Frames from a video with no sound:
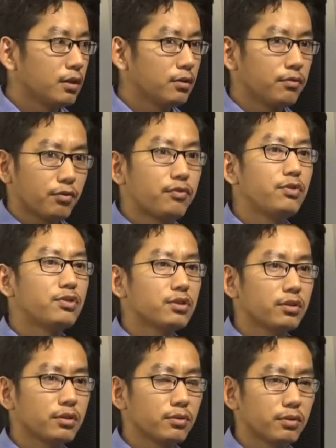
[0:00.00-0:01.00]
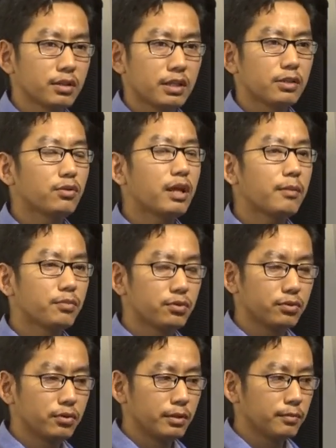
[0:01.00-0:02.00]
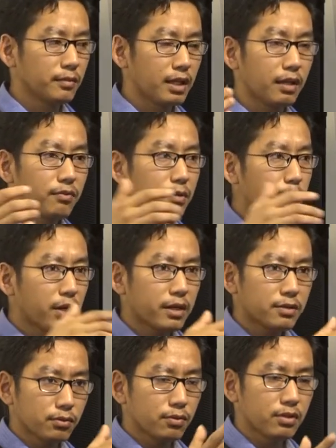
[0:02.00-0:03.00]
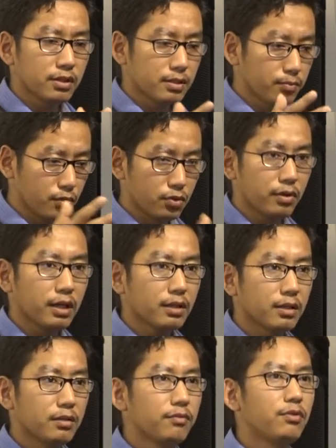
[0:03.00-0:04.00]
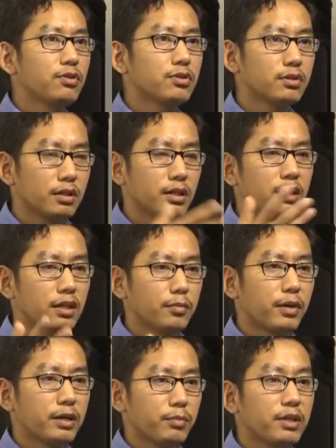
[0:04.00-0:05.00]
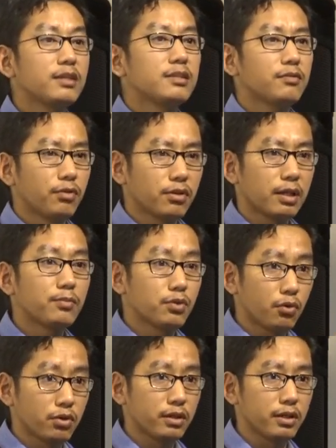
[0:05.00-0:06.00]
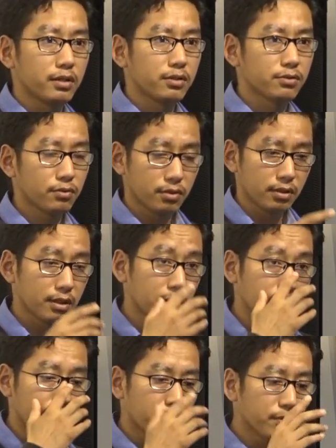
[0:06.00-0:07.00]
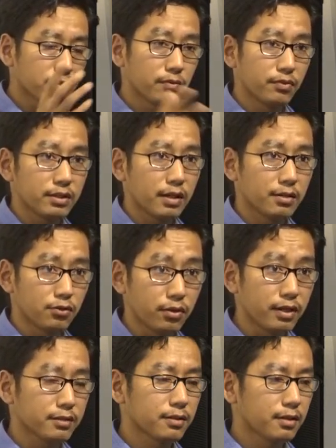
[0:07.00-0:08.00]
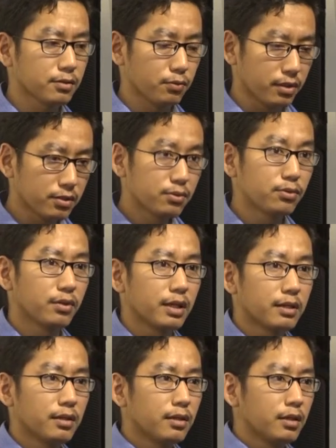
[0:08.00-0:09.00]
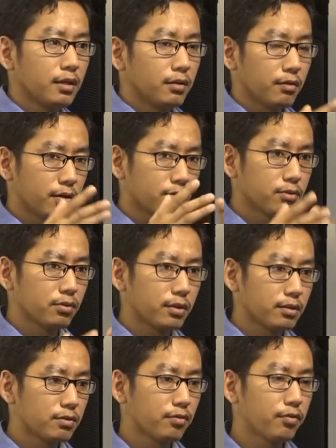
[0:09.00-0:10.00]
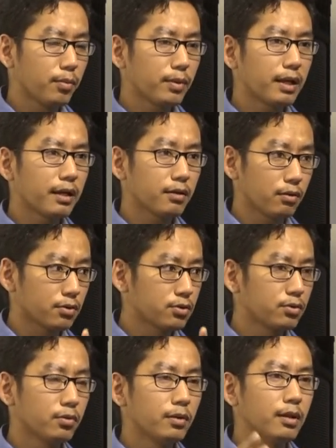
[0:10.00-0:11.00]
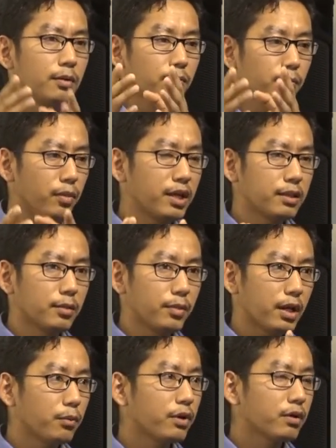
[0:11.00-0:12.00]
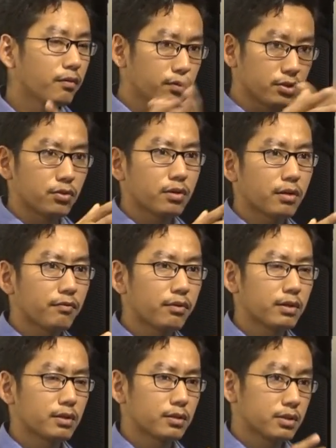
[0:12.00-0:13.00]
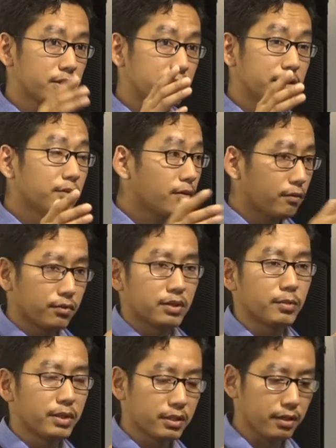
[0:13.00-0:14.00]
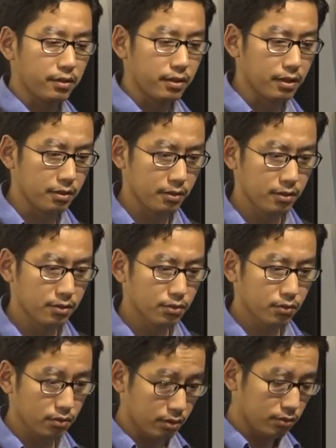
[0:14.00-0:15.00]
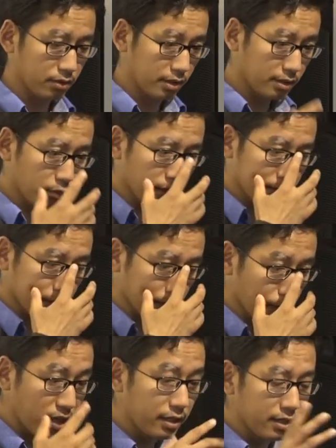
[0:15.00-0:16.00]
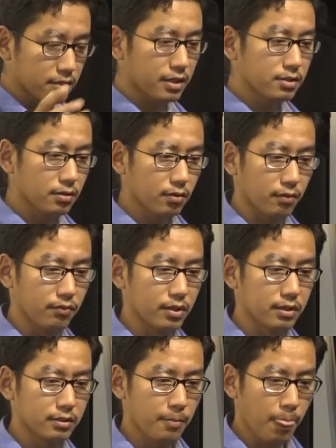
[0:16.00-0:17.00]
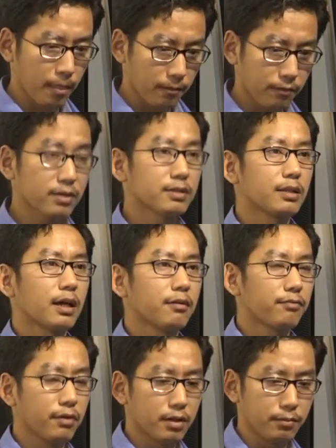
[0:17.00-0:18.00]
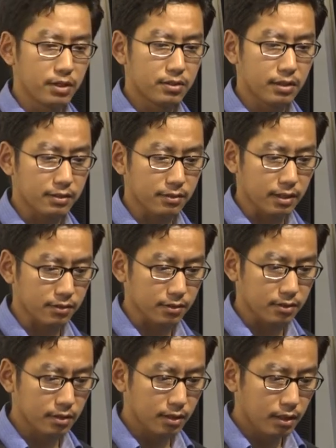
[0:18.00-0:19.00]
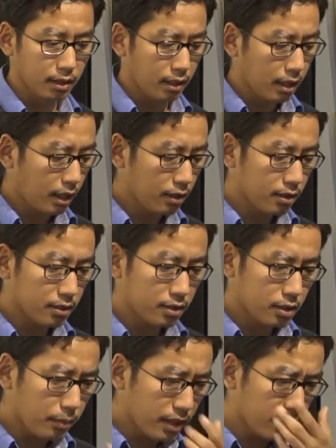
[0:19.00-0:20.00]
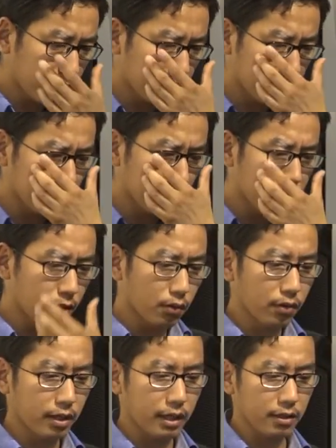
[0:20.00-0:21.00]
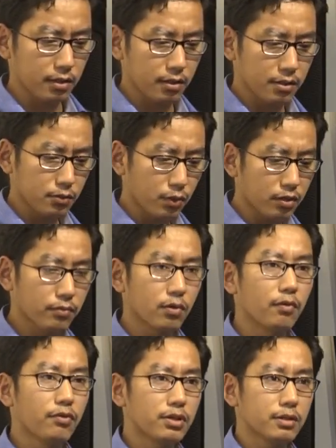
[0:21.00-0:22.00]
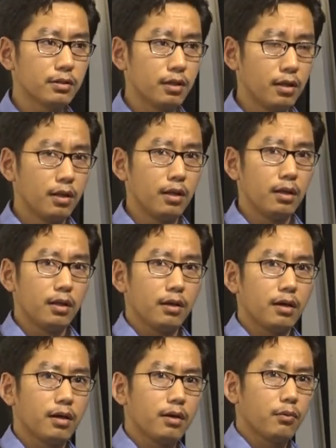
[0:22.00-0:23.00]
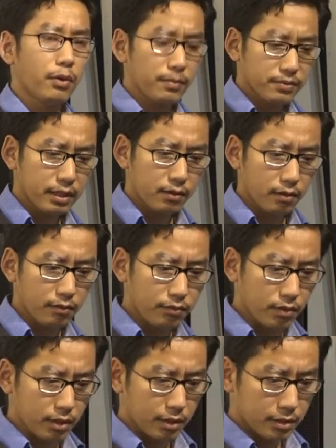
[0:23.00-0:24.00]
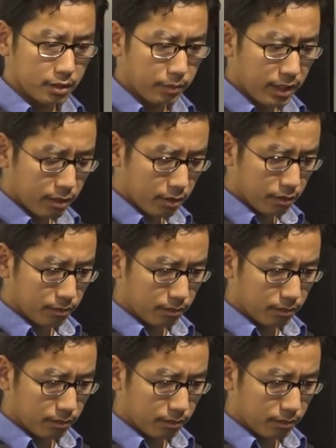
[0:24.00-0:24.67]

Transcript: you know, for future, you know, they don't have to, like, if they practice all this together in future, it might be easier for them to coordinate. So the purpose of this joint exercise was to get to familiar, or to make them aware of the geographical terrain of the Tibetan area. So, you know, this was the main intention of this first live fire military exercises. And the Tibet China Online, this is one of the official website of Tibet